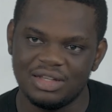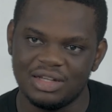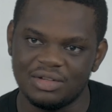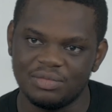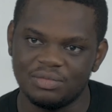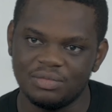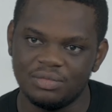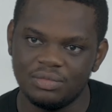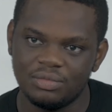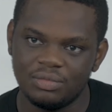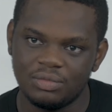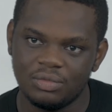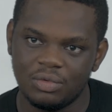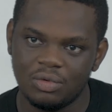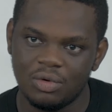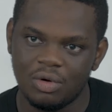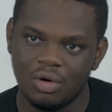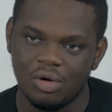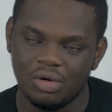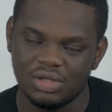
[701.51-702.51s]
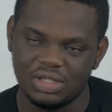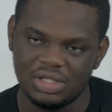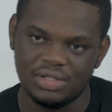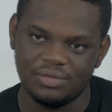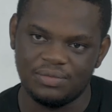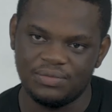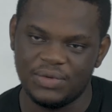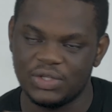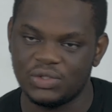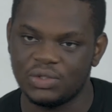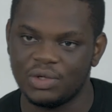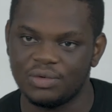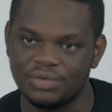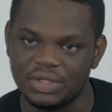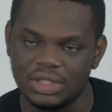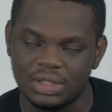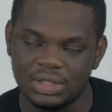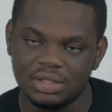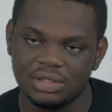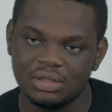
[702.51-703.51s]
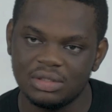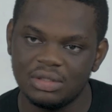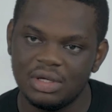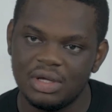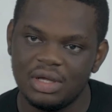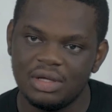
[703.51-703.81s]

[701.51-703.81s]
them on the face of it,